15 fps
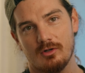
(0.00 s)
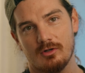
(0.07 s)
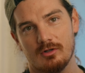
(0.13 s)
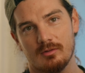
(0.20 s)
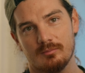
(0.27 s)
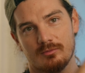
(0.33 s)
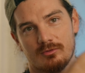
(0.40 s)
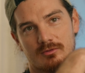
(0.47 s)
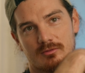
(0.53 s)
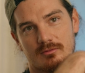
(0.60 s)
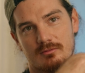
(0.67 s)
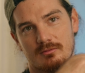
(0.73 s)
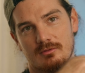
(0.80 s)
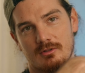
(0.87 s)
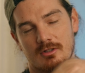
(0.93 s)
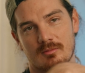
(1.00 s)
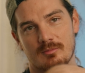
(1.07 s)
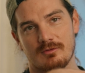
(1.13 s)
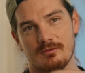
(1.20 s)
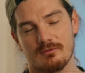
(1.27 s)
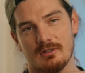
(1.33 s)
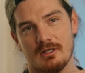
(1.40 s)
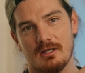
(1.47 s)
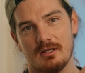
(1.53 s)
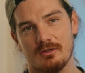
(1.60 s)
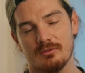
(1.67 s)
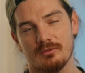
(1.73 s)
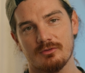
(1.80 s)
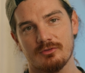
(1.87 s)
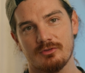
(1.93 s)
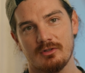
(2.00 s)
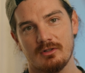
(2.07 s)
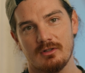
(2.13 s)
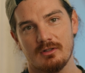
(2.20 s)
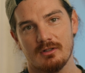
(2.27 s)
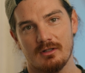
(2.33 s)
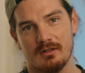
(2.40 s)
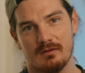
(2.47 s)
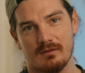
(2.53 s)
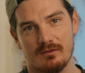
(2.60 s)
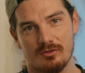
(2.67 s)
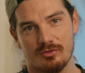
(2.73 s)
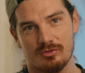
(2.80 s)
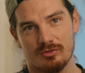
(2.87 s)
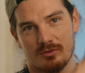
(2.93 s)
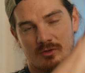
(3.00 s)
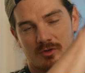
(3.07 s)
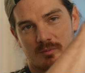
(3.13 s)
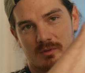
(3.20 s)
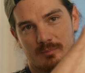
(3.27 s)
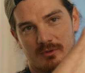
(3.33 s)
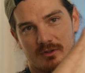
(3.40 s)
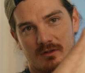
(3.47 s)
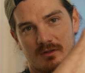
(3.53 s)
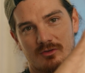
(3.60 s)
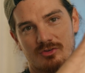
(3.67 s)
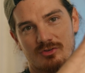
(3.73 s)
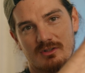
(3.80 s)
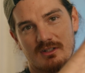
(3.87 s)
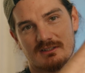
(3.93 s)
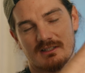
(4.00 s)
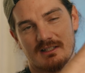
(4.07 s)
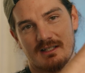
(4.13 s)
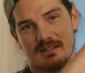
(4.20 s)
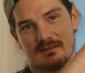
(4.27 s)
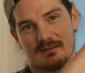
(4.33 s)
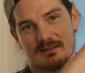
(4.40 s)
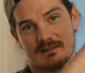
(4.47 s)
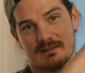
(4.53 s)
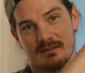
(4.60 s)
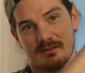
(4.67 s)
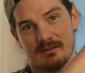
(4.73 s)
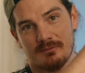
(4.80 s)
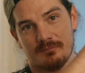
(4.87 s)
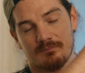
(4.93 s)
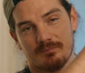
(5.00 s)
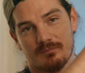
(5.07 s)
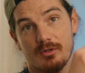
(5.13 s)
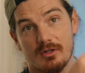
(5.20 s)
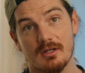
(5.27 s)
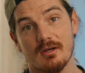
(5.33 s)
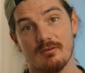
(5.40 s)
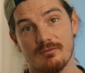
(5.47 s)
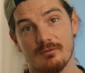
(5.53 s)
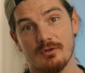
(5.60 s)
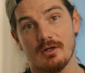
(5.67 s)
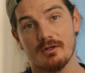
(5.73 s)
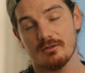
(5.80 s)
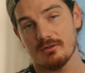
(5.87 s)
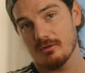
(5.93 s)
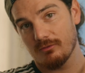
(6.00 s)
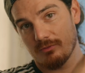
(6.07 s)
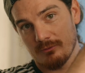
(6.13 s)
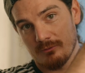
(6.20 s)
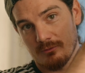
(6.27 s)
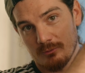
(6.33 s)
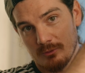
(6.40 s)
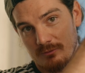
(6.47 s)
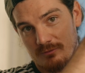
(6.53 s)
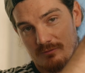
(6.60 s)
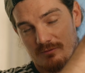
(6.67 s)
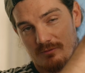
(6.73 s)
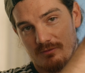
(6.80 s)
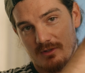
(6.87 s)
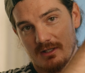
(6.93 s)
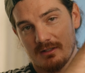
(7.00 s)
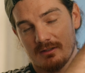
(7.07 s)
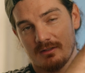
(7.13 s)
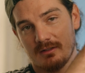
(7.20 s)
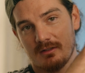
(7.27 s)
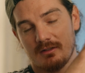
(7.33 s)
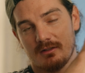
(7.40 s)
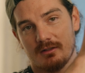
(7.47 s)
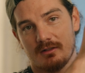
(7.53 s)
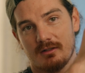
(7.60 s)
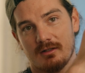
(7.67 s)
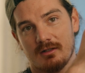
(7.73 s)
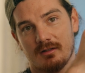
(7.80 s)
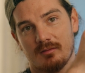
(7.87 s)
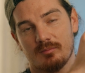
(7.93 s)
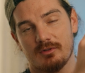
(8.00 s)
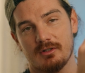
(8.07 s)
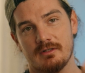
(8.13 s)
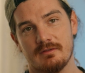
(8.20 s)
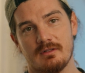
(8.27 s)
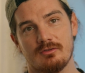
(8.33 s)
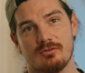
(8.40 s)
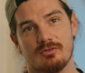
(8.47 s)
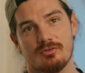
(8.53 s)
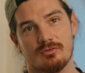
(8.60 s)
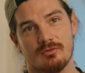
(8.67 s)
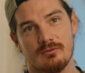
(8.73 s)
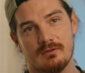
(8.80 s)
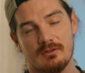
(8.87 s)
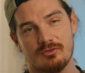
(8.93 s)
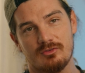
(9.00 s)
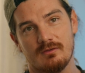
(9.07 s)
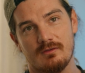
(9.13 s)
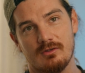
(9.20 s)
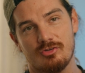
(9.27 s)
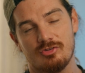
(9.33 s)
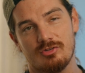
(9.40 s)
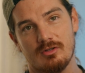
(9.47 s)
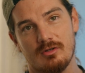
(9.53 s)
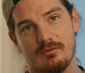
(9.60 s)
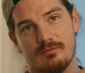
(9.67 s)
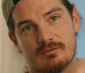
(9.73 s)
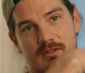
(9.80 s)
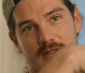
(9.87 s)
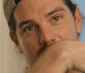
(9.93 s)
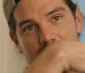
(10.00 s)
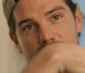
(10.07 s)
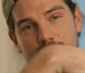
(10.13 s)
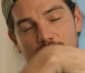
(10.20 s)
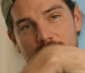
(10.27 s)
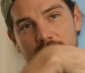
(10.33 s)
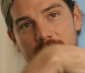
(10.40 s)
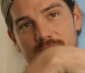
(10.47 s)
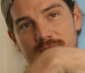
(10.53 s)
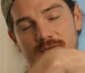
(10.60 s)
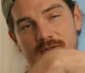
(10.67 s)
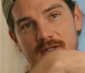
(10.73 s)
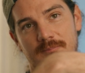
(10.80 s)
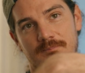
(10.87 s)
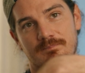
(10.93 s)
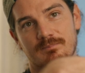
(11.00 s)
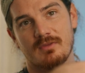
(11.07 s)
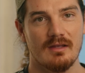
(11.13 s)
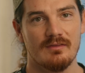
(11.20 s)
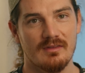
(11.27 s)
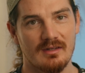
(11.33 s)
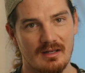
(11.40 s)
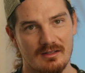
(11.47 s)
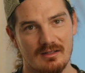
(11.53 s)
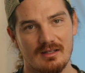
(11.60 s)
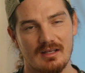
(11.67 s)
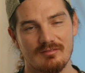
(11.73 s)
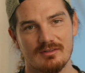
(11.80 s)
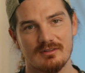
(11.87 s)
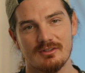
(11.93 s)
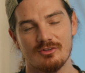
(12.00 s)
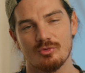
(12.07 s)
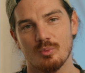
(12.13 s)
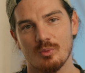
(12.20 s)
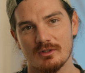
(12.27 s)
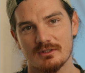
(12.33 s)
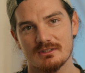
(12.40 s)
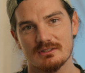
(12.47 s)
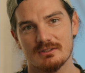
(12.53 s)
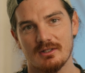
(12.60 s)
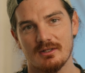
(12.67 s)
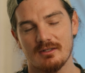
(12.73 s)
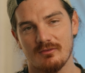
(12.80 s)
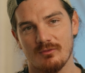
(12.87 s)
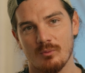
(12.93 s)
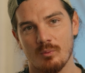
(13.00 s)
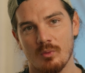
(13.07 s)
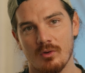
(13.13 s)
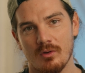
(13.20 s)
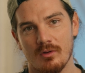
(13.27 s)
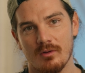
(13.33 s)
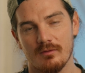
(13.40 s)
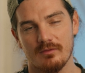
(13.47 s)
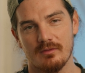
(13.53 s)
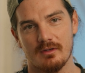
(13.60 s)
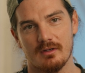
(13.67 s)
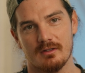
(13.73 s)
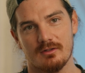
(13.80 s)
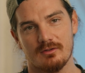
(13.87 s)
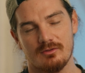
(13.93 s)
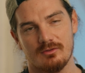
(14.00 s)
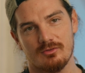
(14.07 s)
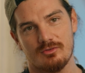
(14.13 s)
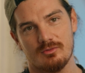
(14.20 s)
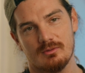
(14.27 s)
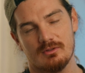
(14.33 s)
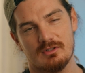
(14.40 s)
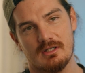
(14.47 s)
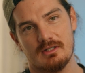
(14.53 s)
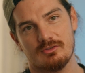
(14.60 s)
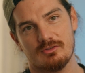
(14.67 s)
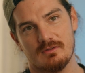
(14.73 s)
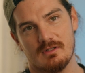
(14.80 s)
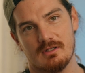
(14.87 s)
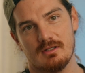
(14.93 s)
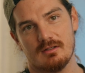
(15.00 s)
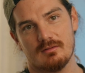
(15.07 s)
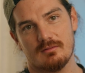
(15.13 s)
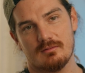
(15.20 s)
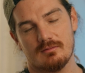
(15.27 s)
arms, cut them at the right angles, and then just screwed them up into those studs I had in the ceiling, being careful not to go through the roof of the van, and then just screwed those to this shelf to add support out front. And then I did have at least one stud in the wall that I could use to attach the